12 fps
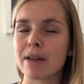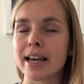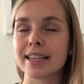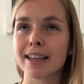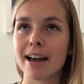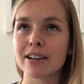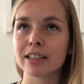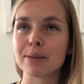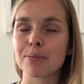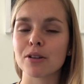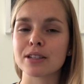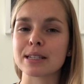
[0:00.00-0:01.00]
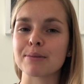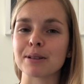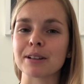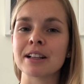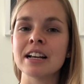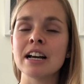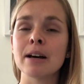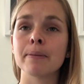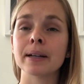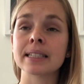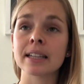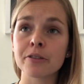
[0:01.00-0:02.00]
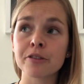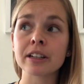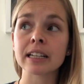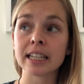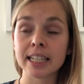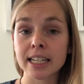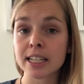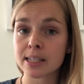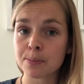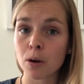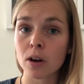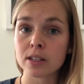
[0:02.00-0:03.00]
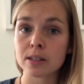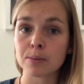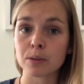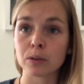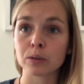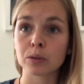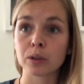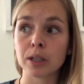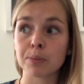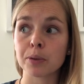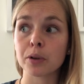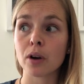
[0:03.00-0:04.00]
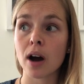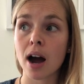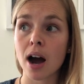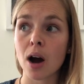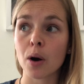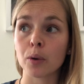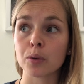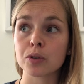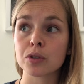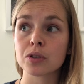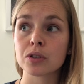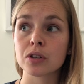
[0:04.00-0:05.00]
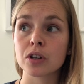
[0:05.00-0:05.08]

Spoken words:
entirely possible, but definitely it is possible to keep your house